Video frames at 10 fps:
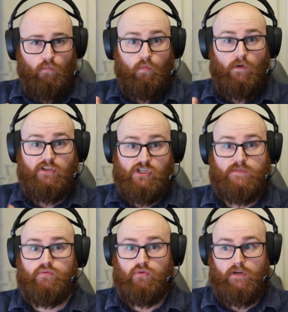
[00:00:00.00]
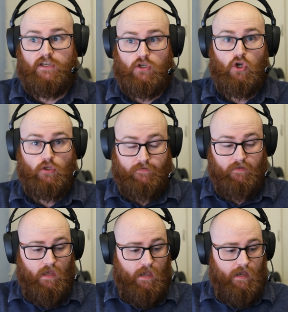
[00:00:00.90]
which is pretty good.
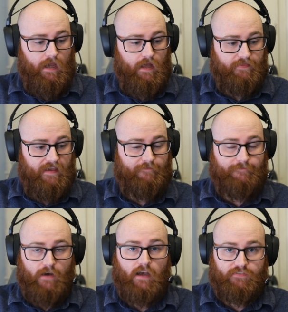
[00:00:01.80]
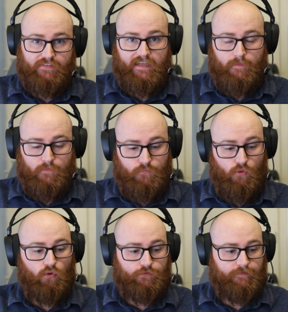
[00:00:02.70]
They're fast to get up the
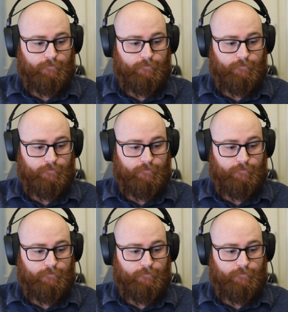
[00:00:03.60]
board,